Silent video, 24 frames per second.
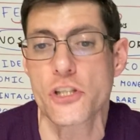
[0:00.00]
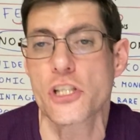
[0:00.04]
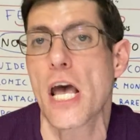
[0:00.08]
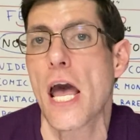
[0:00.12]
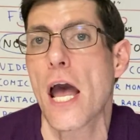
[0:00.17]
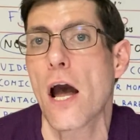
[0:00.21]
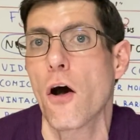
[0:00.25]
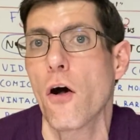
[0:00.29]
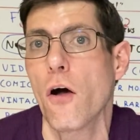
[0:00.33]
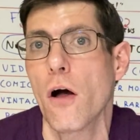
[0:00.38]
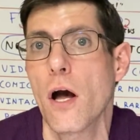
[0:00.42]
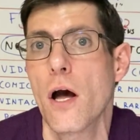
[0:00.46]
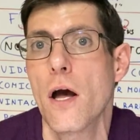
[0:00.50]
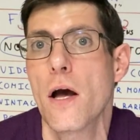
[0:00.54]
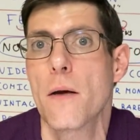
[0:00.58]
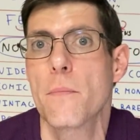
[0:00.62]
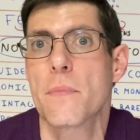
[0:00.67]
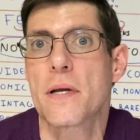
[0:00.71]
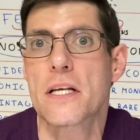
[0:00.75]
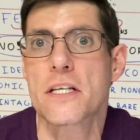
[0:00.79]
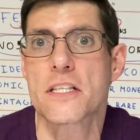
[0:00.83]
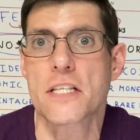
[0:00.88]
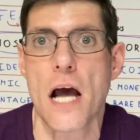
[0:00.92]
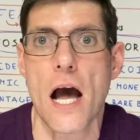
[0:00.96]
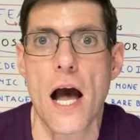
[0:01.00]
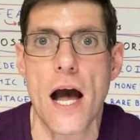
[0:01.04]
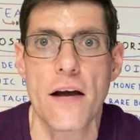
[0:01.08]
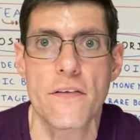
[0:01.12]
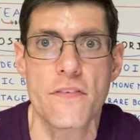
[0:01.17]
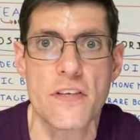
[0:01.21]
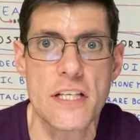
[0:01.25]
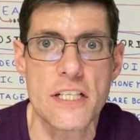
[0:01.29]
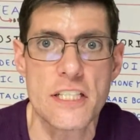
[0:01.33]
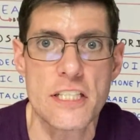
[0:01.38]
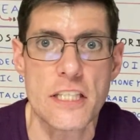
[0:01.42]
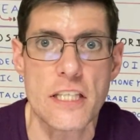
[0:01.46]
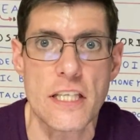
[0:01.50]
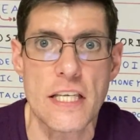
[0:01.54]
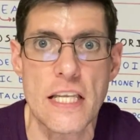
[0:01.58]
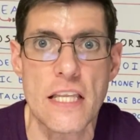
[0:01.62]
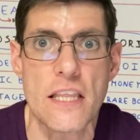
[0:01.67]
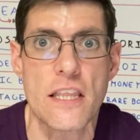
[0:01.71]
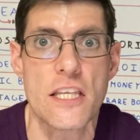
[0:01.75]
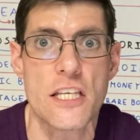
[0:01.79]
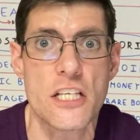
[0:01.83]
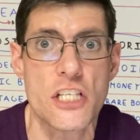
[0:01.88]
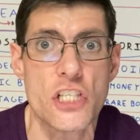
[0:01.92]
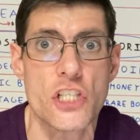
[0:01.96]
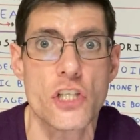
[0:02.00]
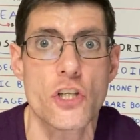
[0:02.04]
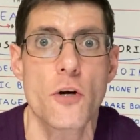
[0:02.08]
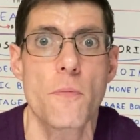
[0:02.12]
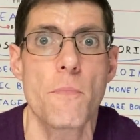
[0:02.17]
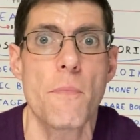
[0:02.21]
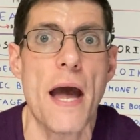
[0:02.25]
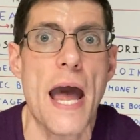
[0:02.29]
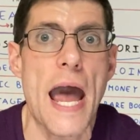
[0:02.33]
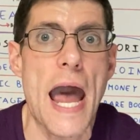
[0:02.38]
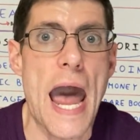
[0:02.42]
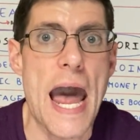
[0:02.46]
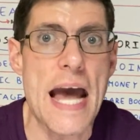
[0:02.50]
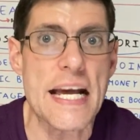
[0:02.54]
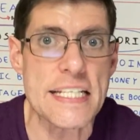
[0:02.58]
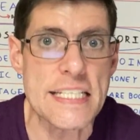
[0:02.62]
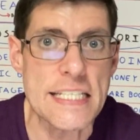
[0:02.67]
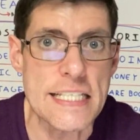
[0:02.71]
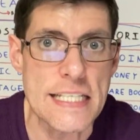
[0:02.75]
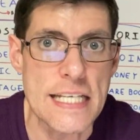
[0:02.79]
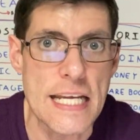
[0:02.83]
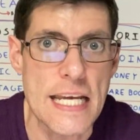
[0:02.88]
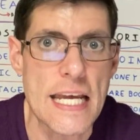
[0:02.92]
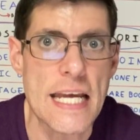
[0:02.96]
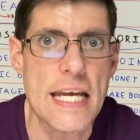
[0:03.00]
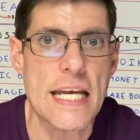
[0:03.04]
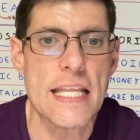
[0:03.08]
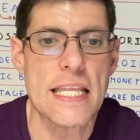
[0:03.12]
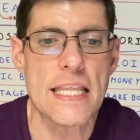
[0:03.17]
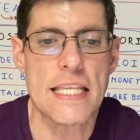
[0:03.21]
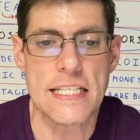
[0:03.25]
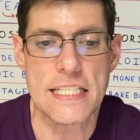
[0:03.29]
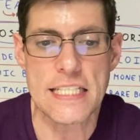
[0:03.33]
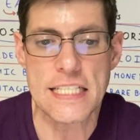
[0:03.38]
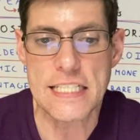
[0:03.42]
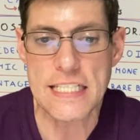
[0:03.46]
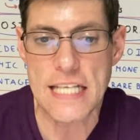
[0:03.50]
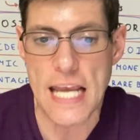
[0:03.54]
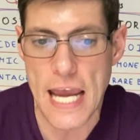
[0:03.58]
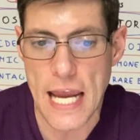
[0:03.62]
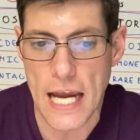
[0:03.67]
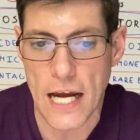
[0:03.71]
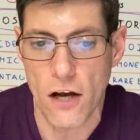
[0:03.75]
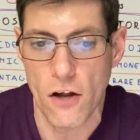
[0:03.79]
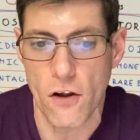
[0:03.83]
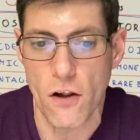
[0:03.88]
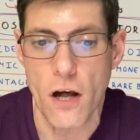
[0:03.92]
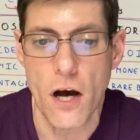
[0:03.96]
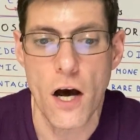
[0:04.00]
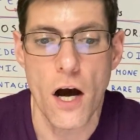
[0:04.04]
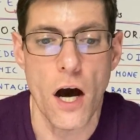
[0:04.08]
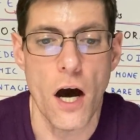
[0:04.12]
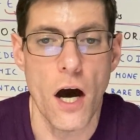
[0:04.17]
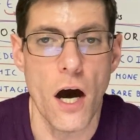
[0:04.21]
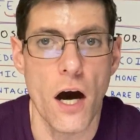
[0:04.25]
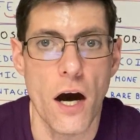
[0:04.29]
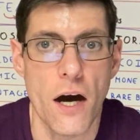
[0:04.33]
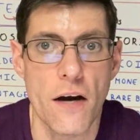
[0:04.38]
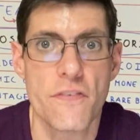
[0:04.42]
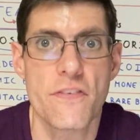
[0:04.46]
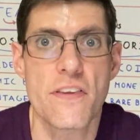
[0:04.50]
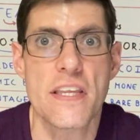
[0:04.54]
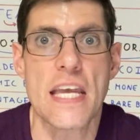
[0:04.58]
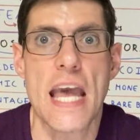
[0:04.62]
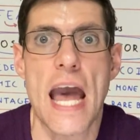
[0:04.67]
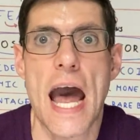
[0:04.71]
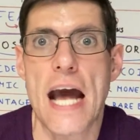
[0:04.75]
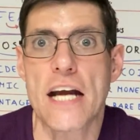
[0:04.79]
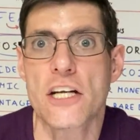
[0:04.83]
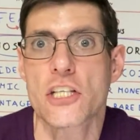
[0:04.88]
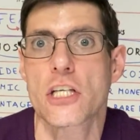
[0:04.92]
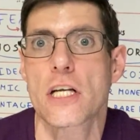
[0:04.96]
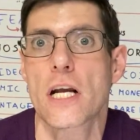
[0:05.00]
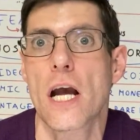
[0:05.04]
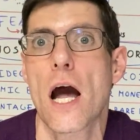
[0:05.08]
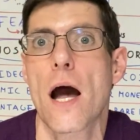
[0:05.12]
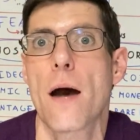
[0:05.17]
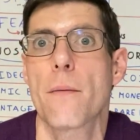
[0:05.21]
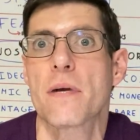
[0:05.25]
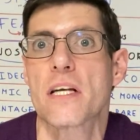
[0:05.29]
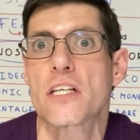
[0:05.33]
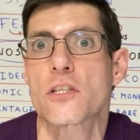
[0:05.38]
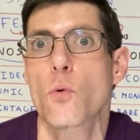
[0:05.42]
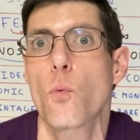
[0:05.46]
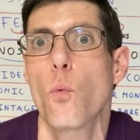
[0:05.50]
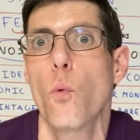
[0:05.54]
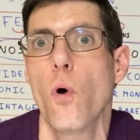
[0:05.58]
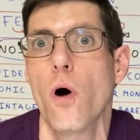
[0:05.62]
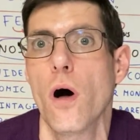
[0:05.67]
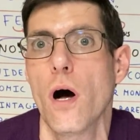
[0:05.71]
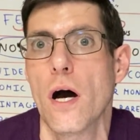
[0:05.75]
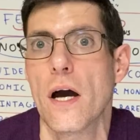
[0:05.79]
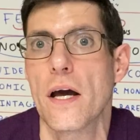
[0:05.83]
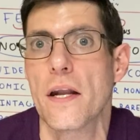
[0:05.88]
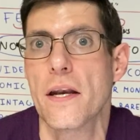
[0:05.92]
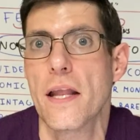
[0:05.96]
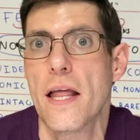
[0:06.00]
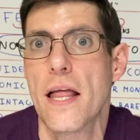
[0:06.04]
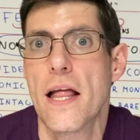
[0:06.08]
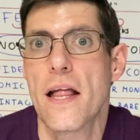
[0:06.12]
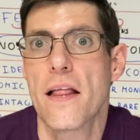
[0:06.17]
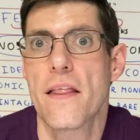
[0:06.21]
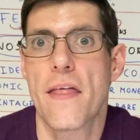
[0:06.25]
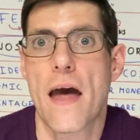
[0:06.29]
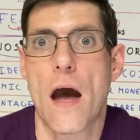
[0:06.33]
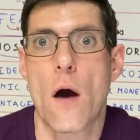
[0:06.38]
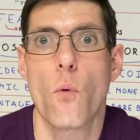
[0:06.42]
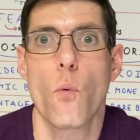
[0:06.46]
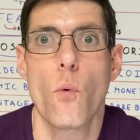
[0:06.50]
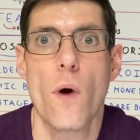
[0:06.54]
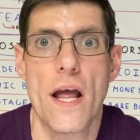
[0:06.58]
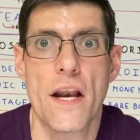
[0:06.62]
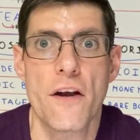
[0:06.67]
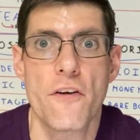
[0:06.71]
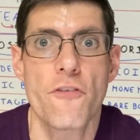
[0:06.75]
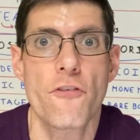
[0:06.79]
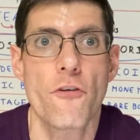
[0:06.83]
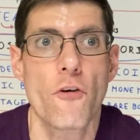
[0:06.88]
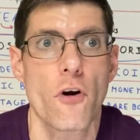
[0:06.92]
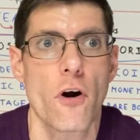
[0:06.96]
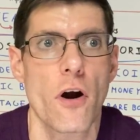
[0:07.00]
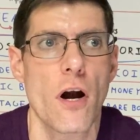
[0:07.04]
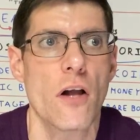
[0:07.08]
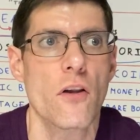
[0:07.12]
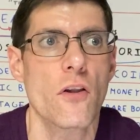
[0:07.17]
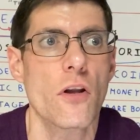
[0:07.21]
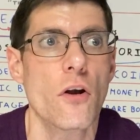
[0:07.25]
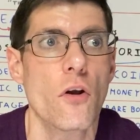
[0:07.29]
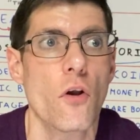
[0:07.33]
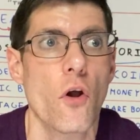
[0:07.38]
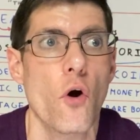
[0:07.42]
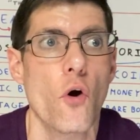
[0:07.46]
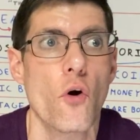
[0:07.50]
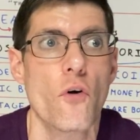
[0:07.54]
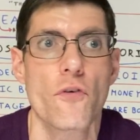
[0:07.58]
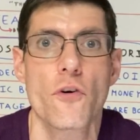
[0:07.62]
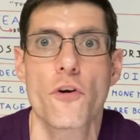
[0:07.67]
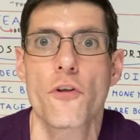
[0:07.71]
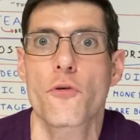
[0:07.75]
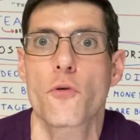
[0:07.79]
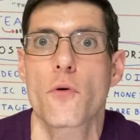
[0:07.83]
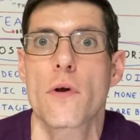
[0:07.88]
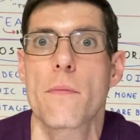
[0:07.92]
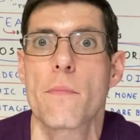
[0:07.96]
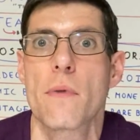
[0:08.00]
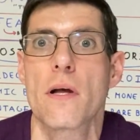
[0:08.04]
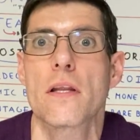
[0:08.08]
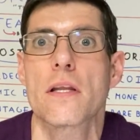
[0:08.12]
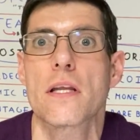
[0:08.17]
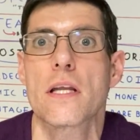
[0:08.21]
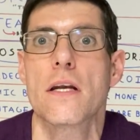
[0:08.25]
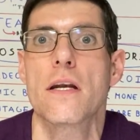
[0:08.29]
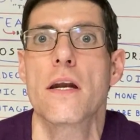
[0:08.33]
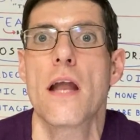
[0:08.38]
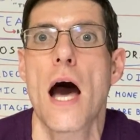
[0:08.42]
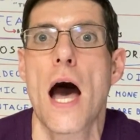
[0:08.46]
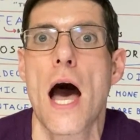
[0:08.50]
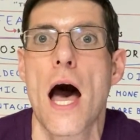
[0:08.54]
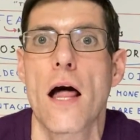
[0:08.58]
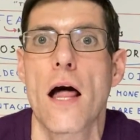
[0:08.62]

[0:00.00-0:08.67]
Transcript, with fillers: sale because obviously this surpassed the sale of the Action Comics 1 that went for a little over $3 million